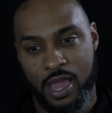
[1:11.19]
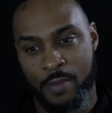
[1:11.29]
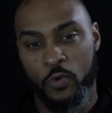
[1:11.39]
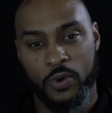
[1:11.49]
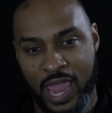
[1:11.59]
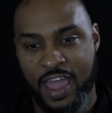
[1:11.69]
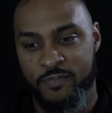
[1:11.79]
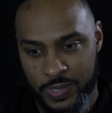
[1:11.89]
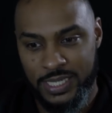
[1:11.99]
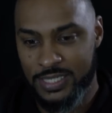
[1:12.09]
I'm going to
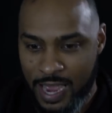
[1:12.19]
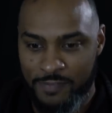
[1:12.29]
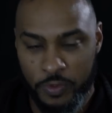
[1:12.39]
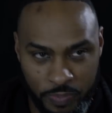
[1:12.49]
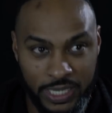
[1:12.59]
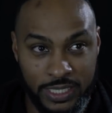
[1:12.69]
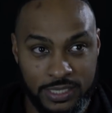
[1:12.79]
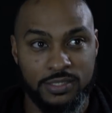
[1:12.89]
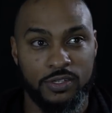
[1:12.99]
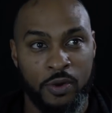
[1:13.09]
have piece after
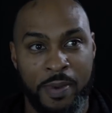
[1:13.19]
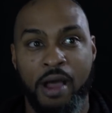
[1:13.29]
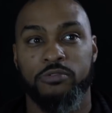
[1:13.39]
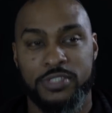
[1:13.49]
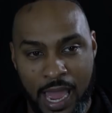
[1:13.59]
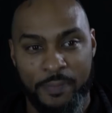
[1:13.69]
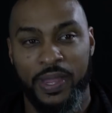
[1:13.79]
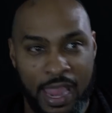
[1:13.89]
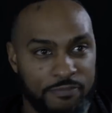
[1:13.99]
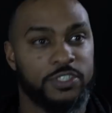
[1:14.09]
piece about
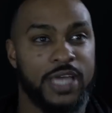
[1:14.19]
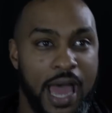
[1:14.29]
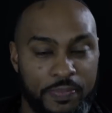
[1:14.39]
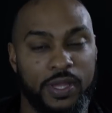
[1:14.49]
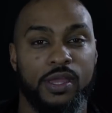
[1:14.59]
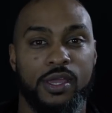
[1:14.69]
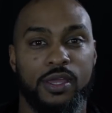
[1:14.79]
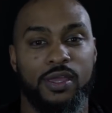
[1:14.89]
topic after topic,